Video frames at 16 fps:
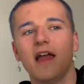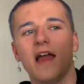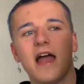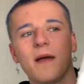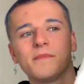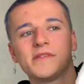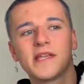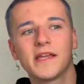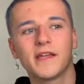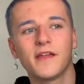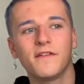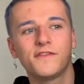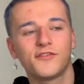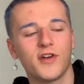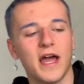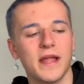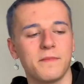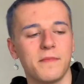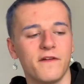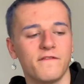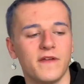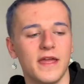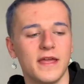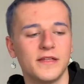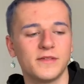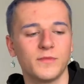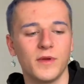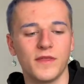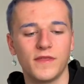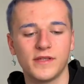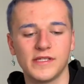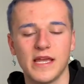I'm sick of drying my face
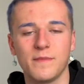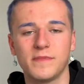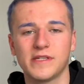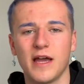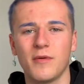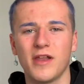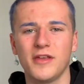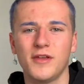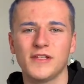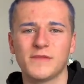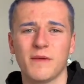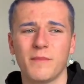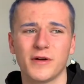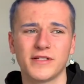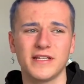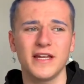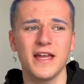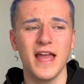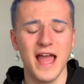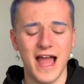with the same towel I use my body.